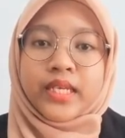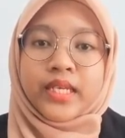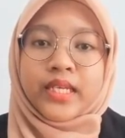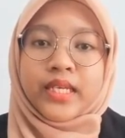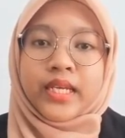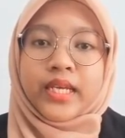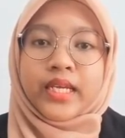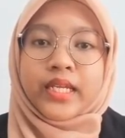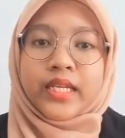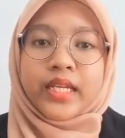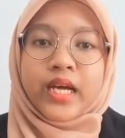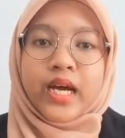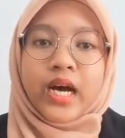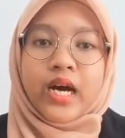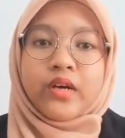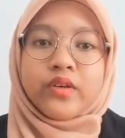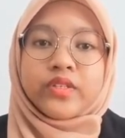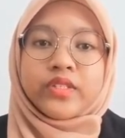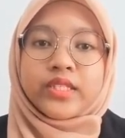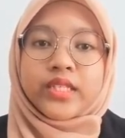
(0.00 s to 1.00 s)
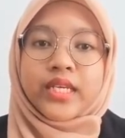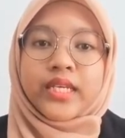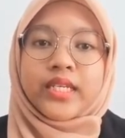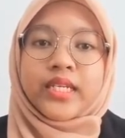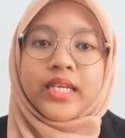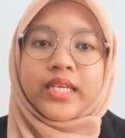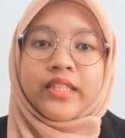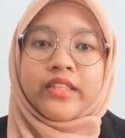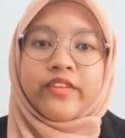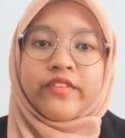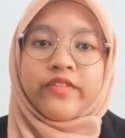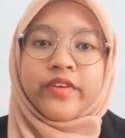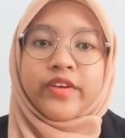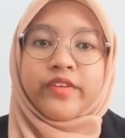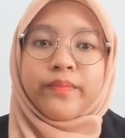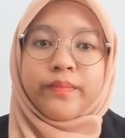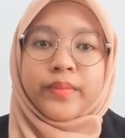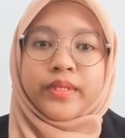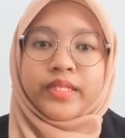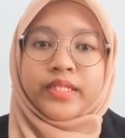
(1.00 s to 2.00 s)
and outside
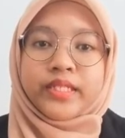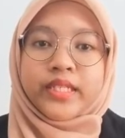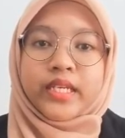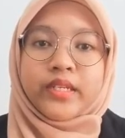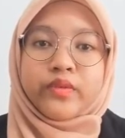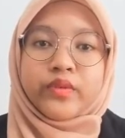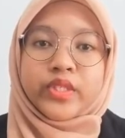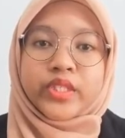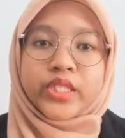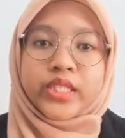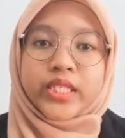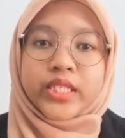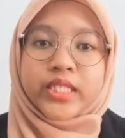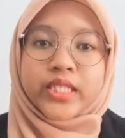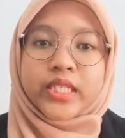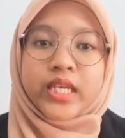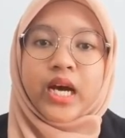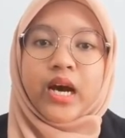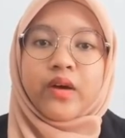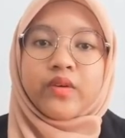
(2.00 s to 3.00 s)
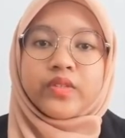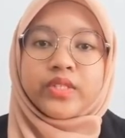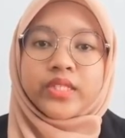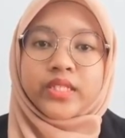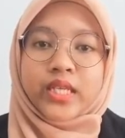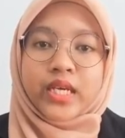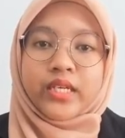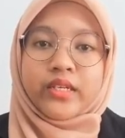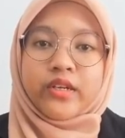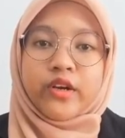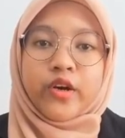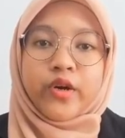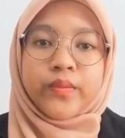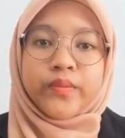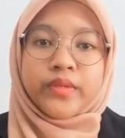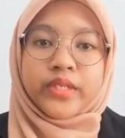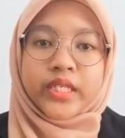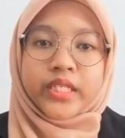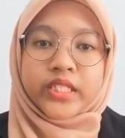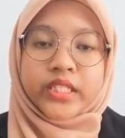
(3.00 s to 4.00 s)
95%, which is outside home
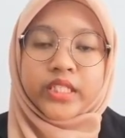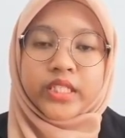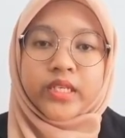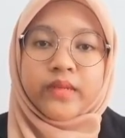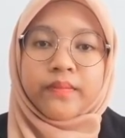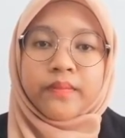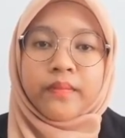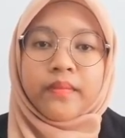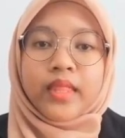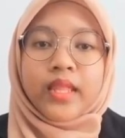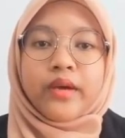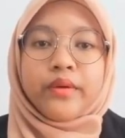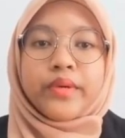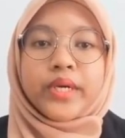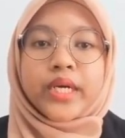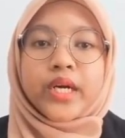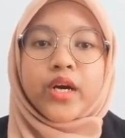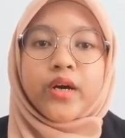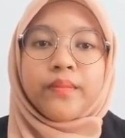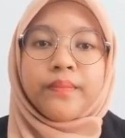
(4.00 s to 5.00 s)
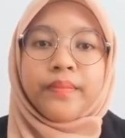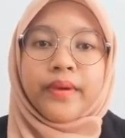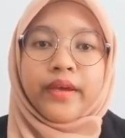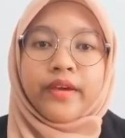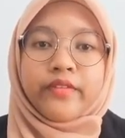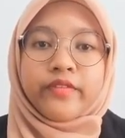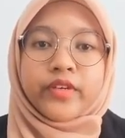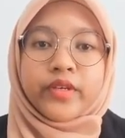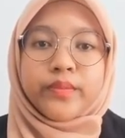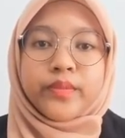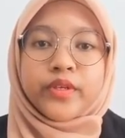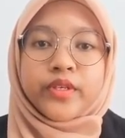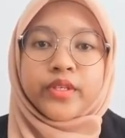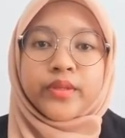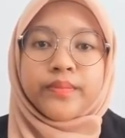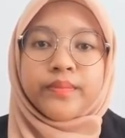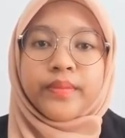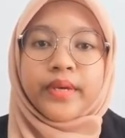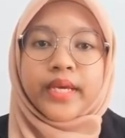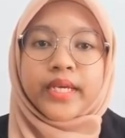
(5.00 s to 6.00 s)
range, were compared for both
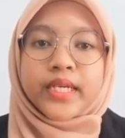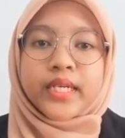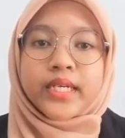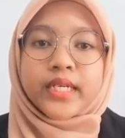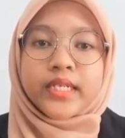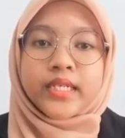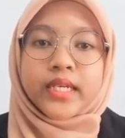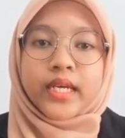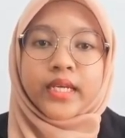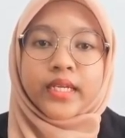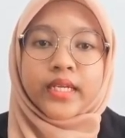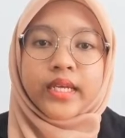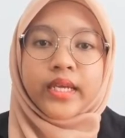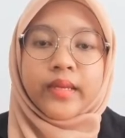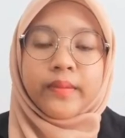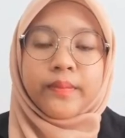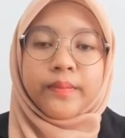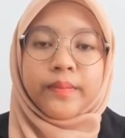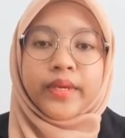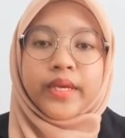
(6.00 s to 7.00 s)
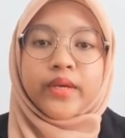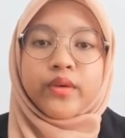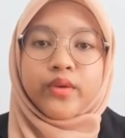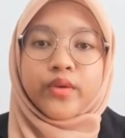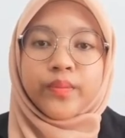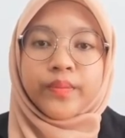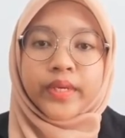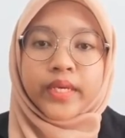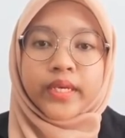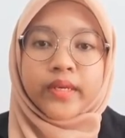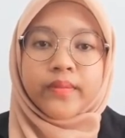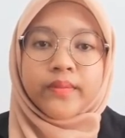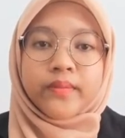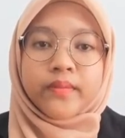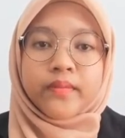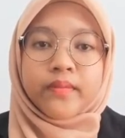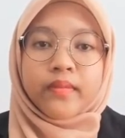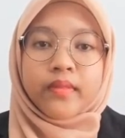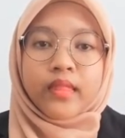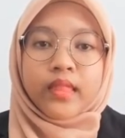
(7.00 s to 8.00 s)
bear Korean and bear Gube.
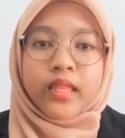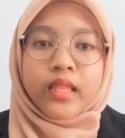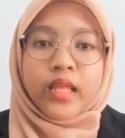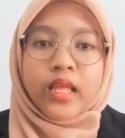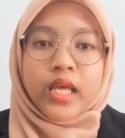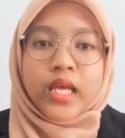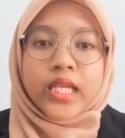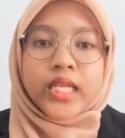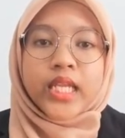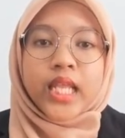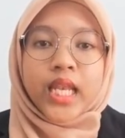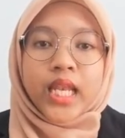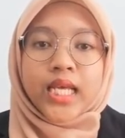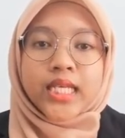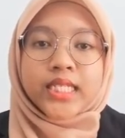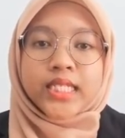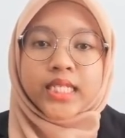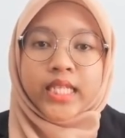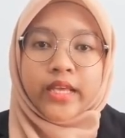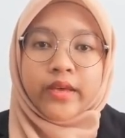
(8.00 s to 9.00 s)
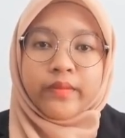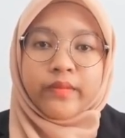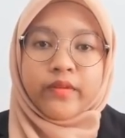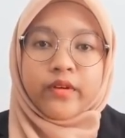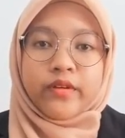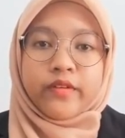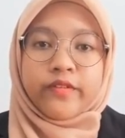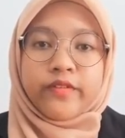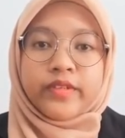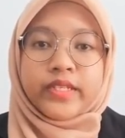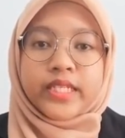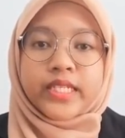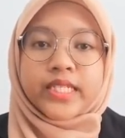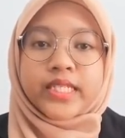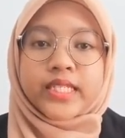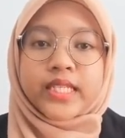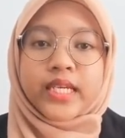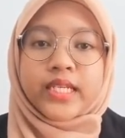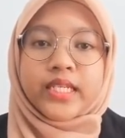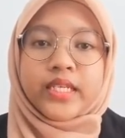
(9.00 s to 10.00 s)
The last step of this
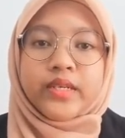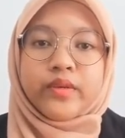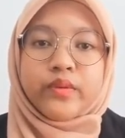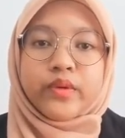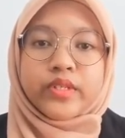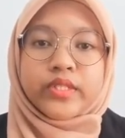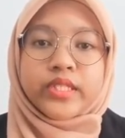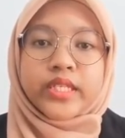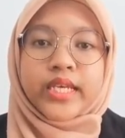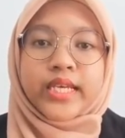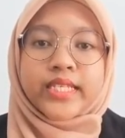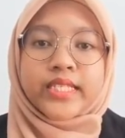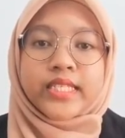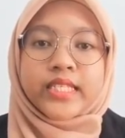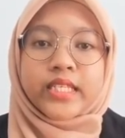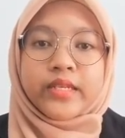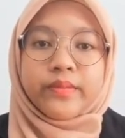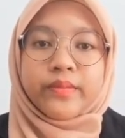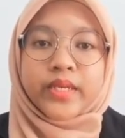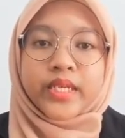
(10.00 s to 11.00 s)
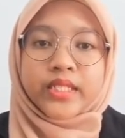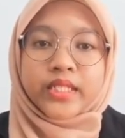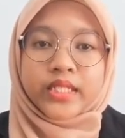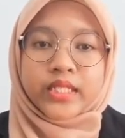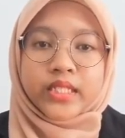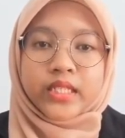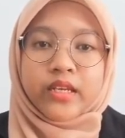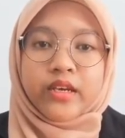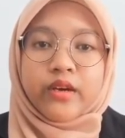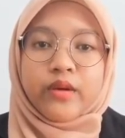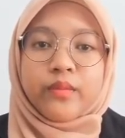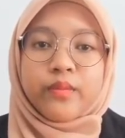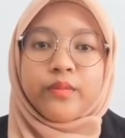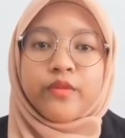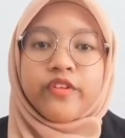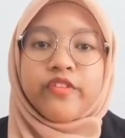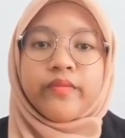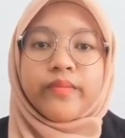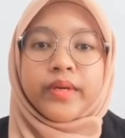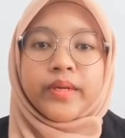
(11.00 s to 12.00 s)
study was estimates
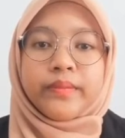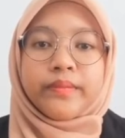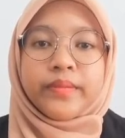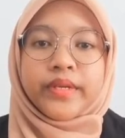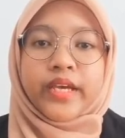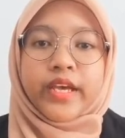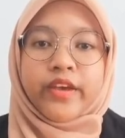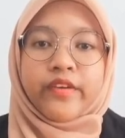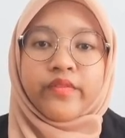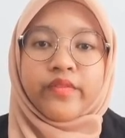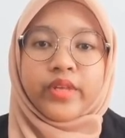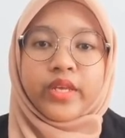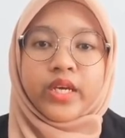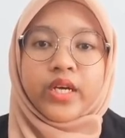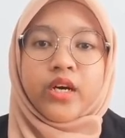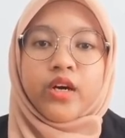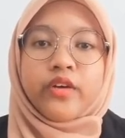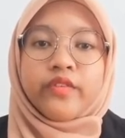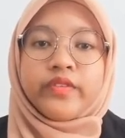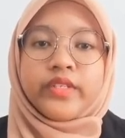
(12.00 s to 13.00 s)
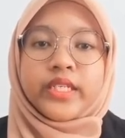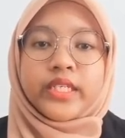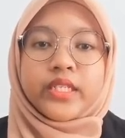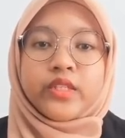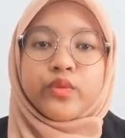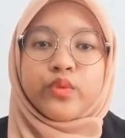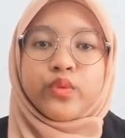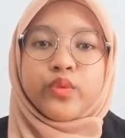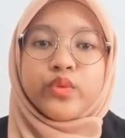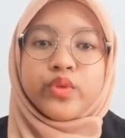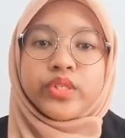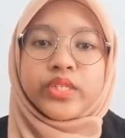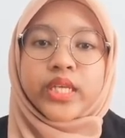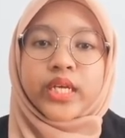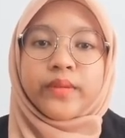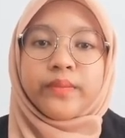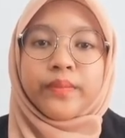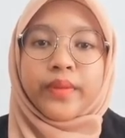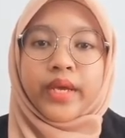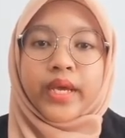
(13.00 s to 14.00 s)
movement behavior of the two
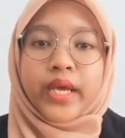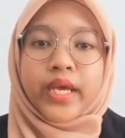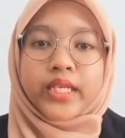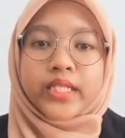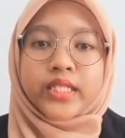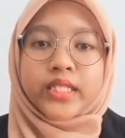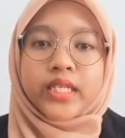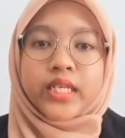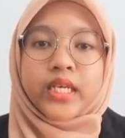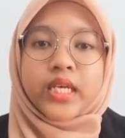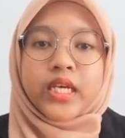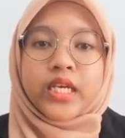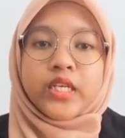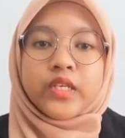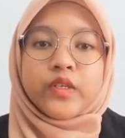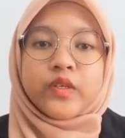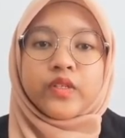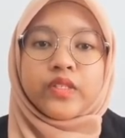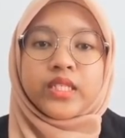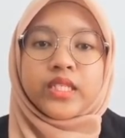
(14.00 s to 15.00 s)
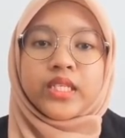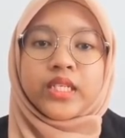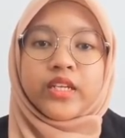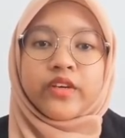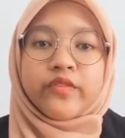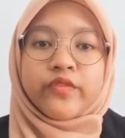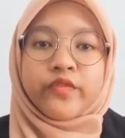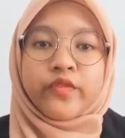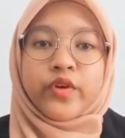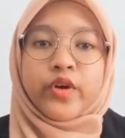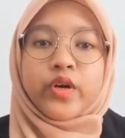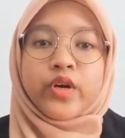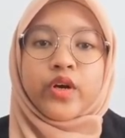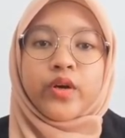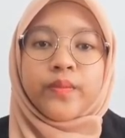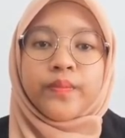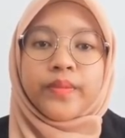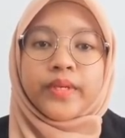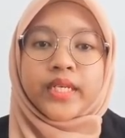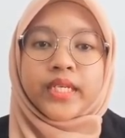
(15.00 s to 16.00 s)
sun bears using the 4
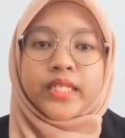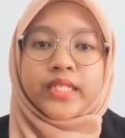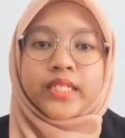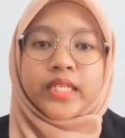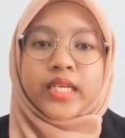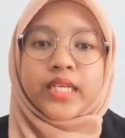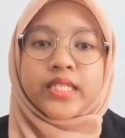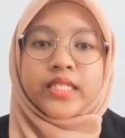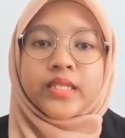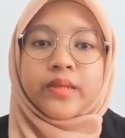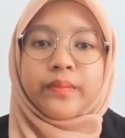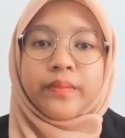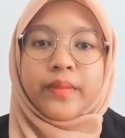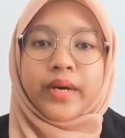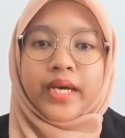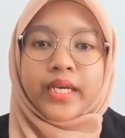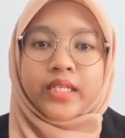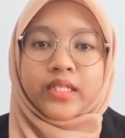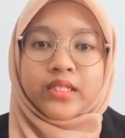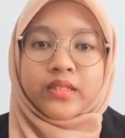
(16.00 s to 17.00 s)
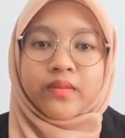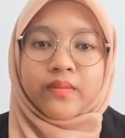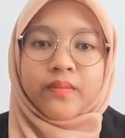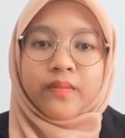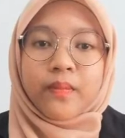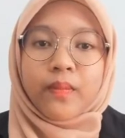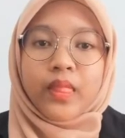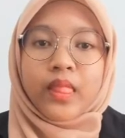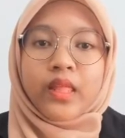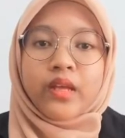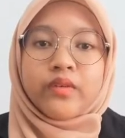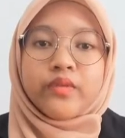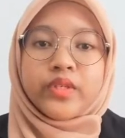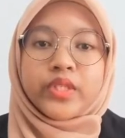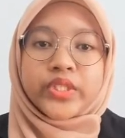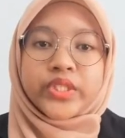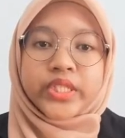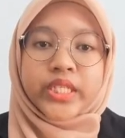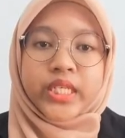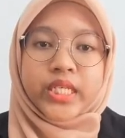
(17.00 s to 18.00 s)
components examined,
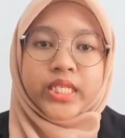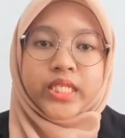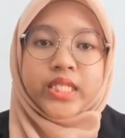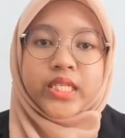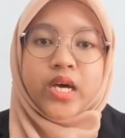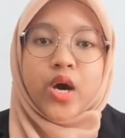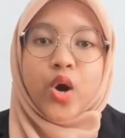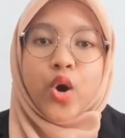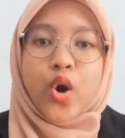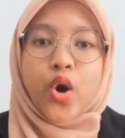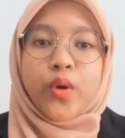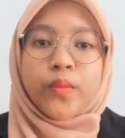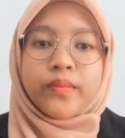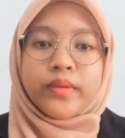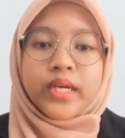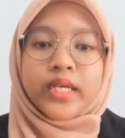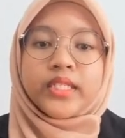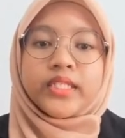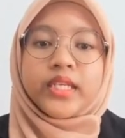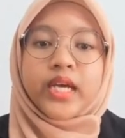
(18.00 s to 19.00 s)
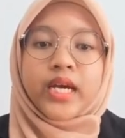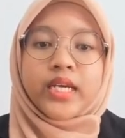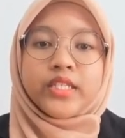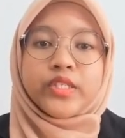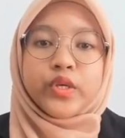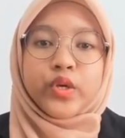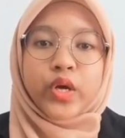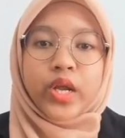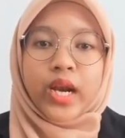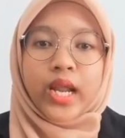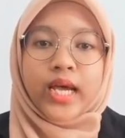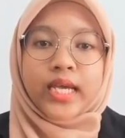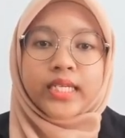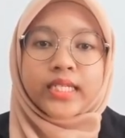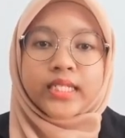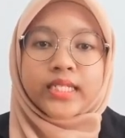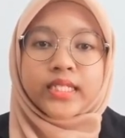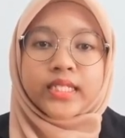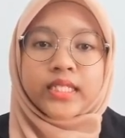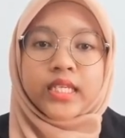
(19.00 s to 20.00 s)
which is home range
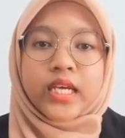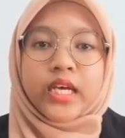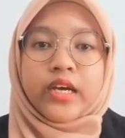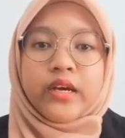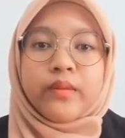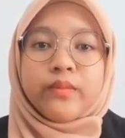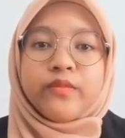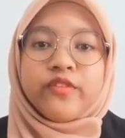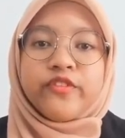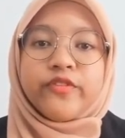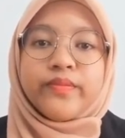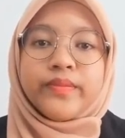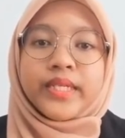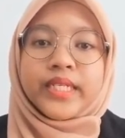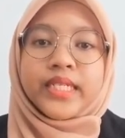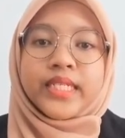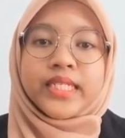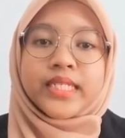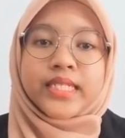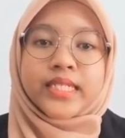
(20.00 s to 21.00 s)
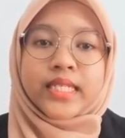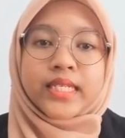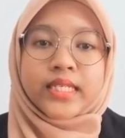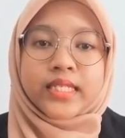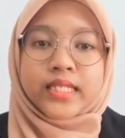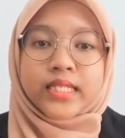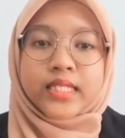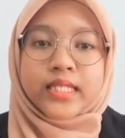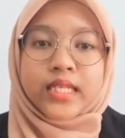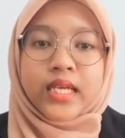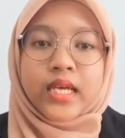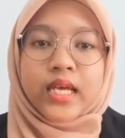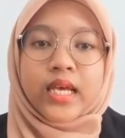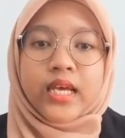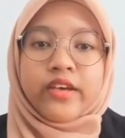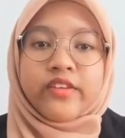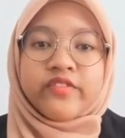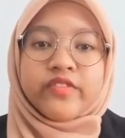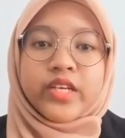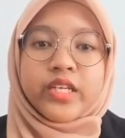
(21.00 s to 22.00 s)
isoclines, movement distance,
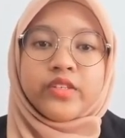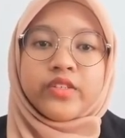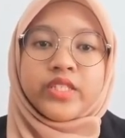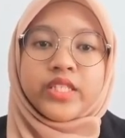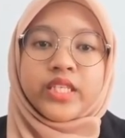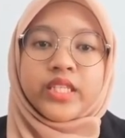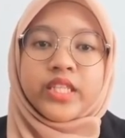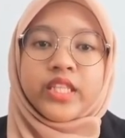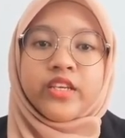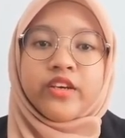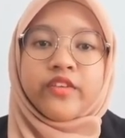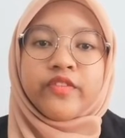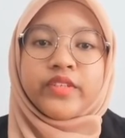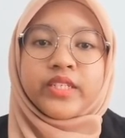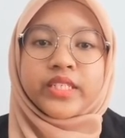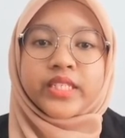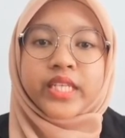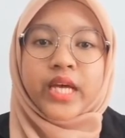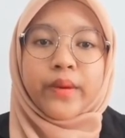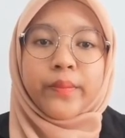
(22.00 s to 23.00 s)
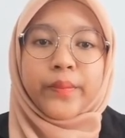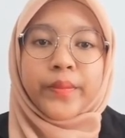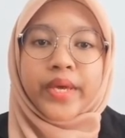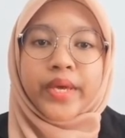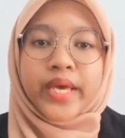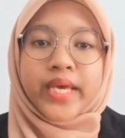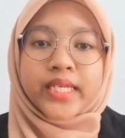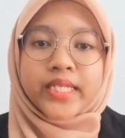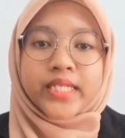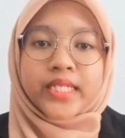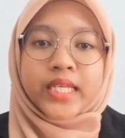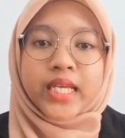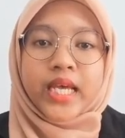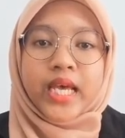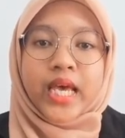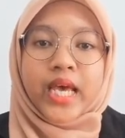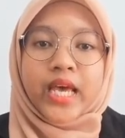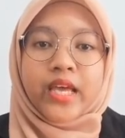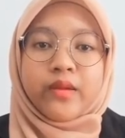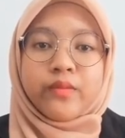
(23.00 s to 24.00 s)
velocity of the sun bears,
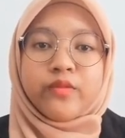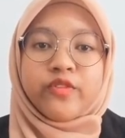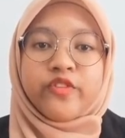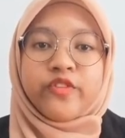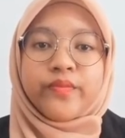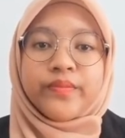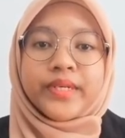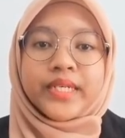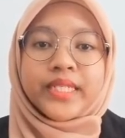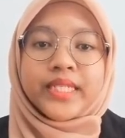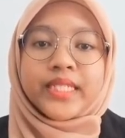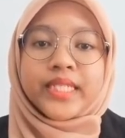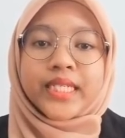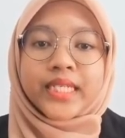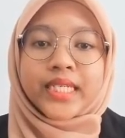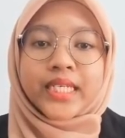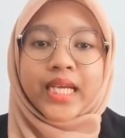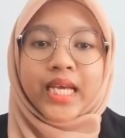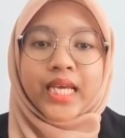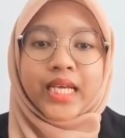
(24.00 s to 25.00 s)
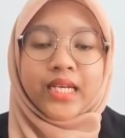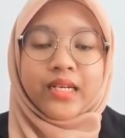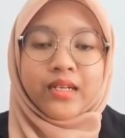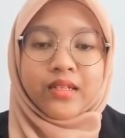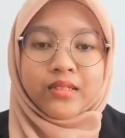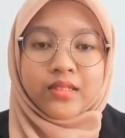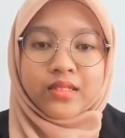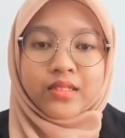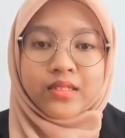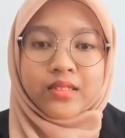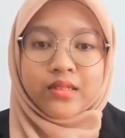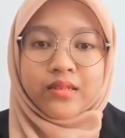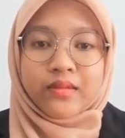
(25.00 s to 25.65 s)
and movement turning angles.